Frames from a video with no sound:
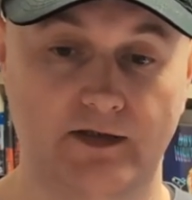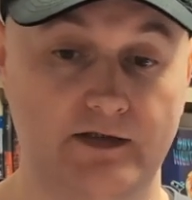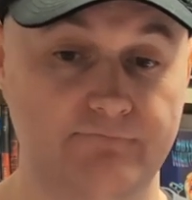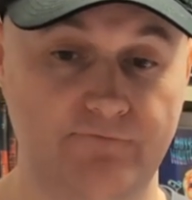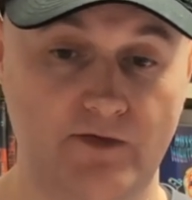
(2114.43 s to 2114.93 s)

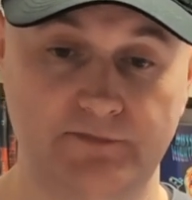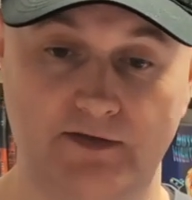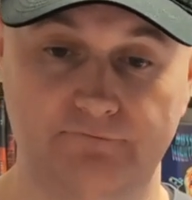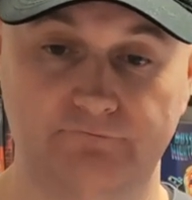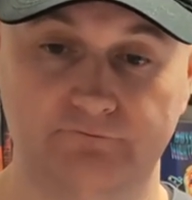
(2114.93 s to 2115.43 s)
in a
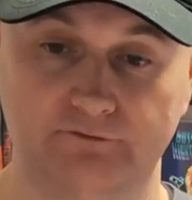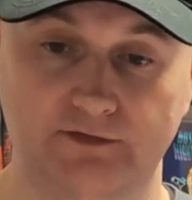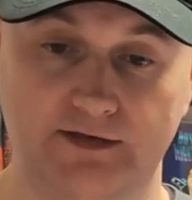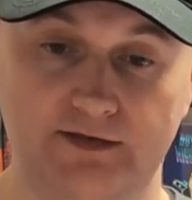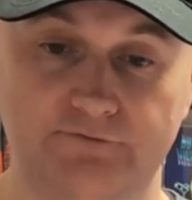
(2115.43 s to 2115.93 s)
farmhouse
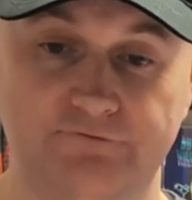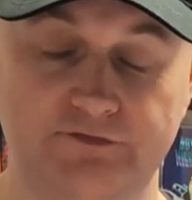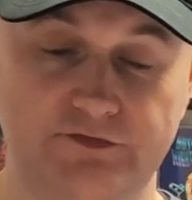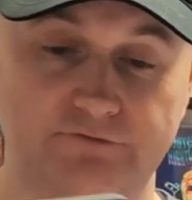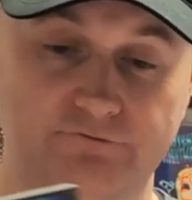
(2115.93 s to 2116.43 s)
in
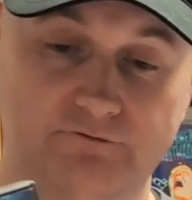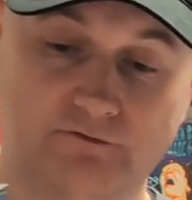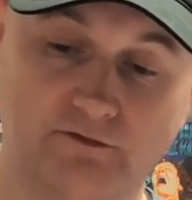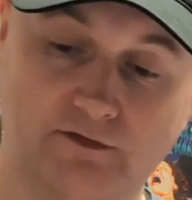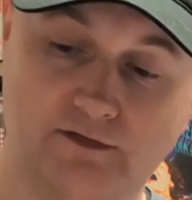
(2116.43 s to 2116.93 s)
Sitges.
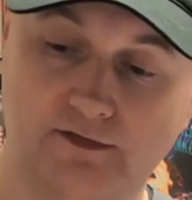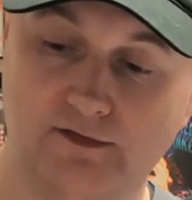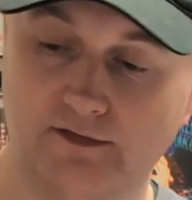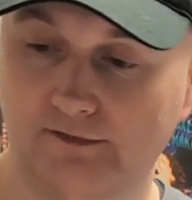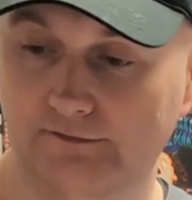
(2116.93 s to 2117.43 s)

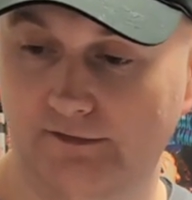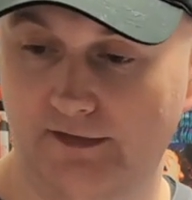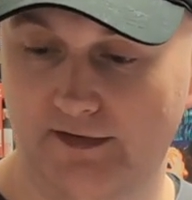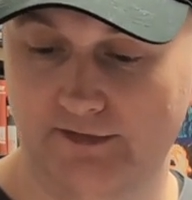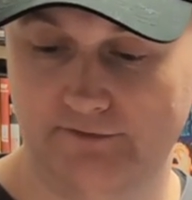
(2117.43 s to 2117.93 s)

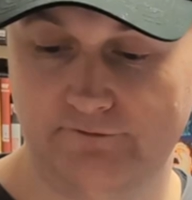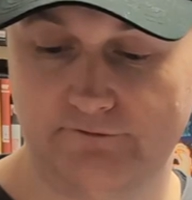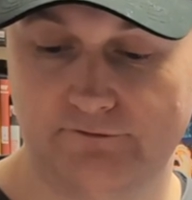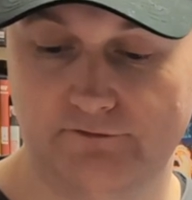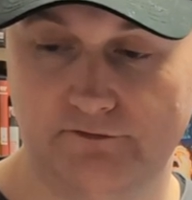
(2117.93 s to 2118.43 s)

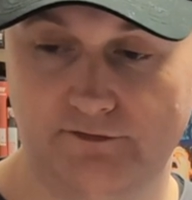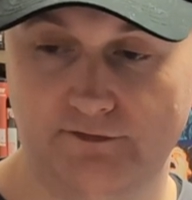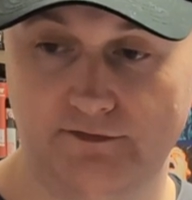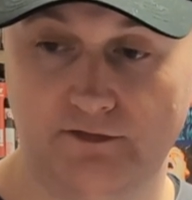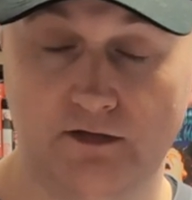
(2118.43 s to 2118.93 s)
And
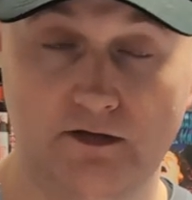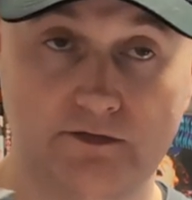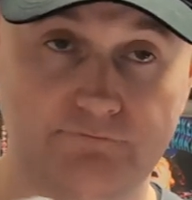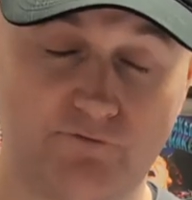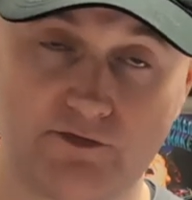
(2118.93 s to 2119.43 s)

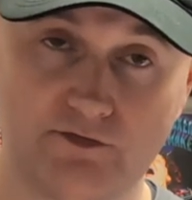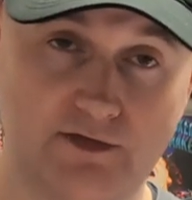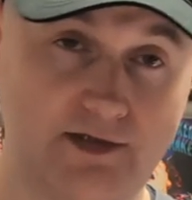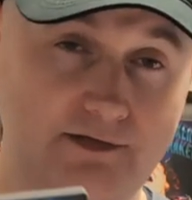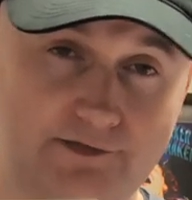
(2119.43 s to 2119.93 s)
it's very
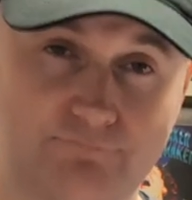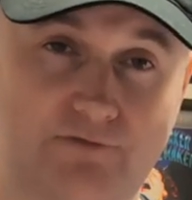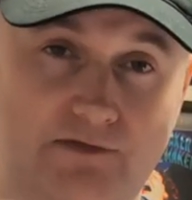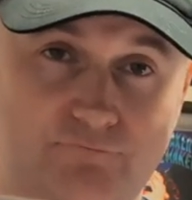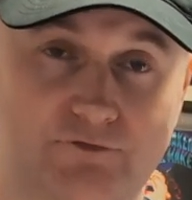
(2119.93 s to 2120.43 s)
good. I like
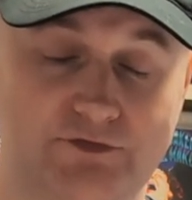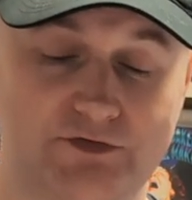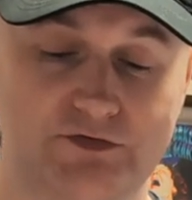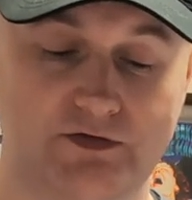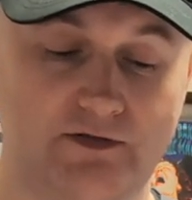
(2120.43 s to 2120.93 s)
found
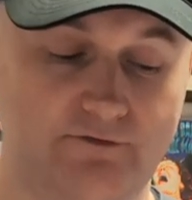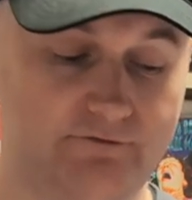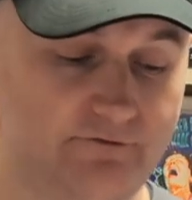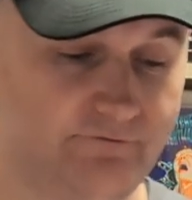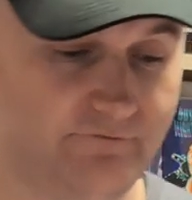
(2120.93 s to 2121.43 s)
footage. And I
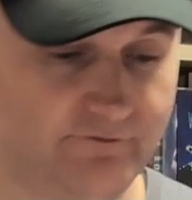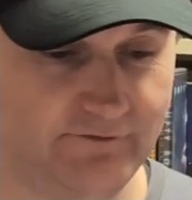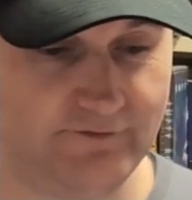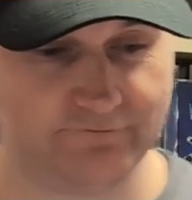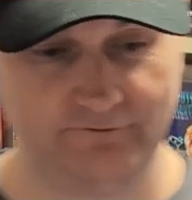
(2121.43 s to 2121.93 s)
think this is a
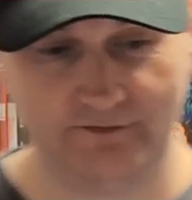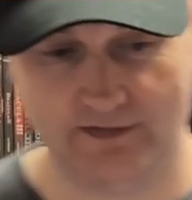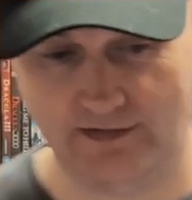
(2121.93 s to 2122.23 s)
decent